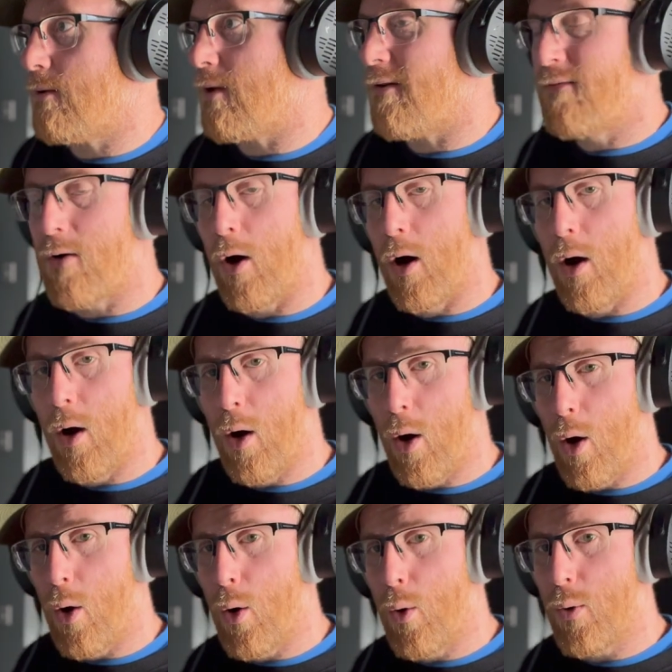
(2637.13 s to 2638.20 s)
I've got a
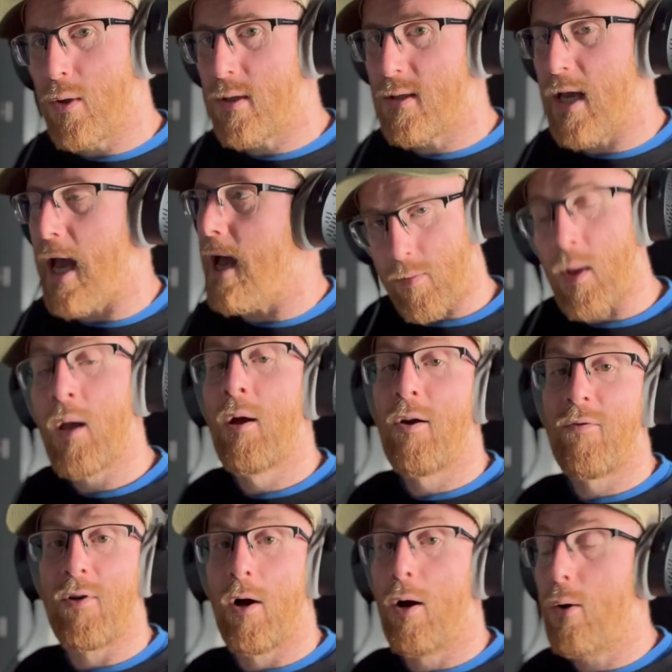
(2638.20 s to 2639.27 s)
whole set.
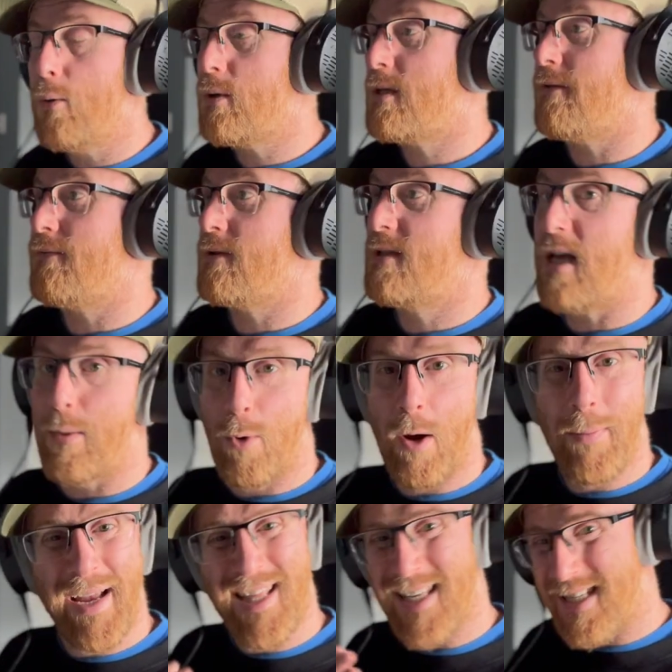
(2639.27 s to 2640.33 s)
I've got a whole different set where I
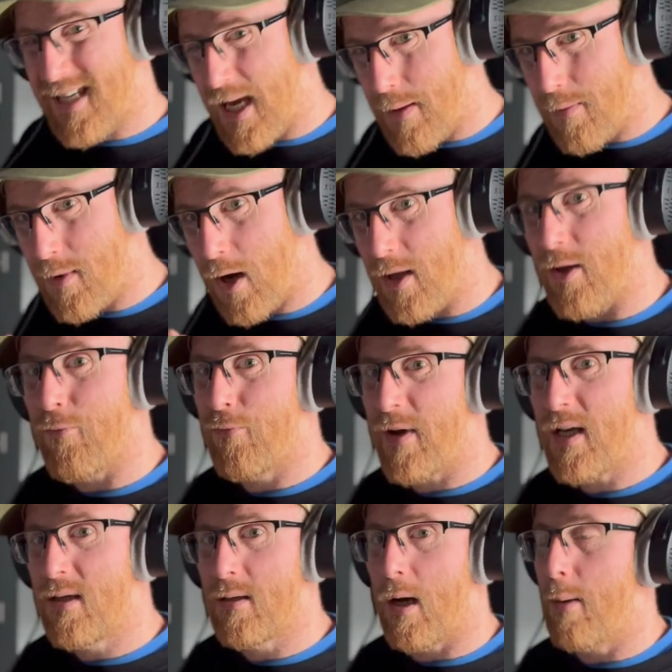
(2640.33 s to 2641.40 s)
made the same kind of
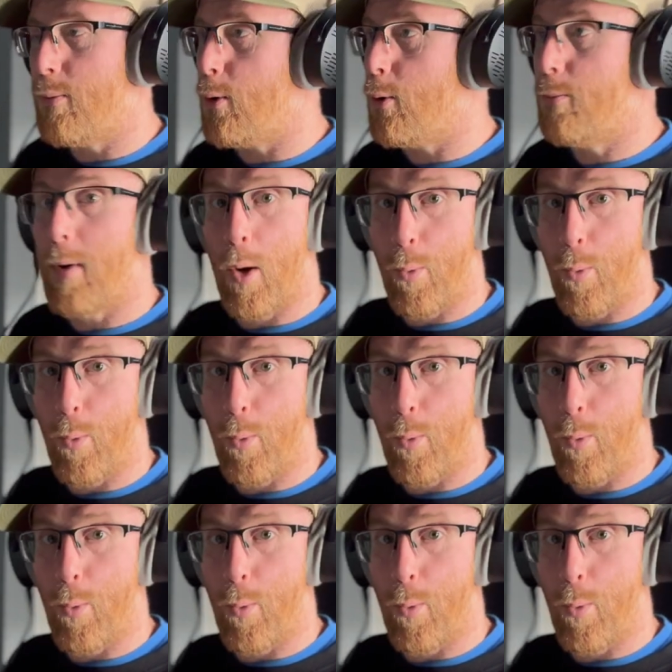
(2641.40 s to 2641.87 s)
resample, but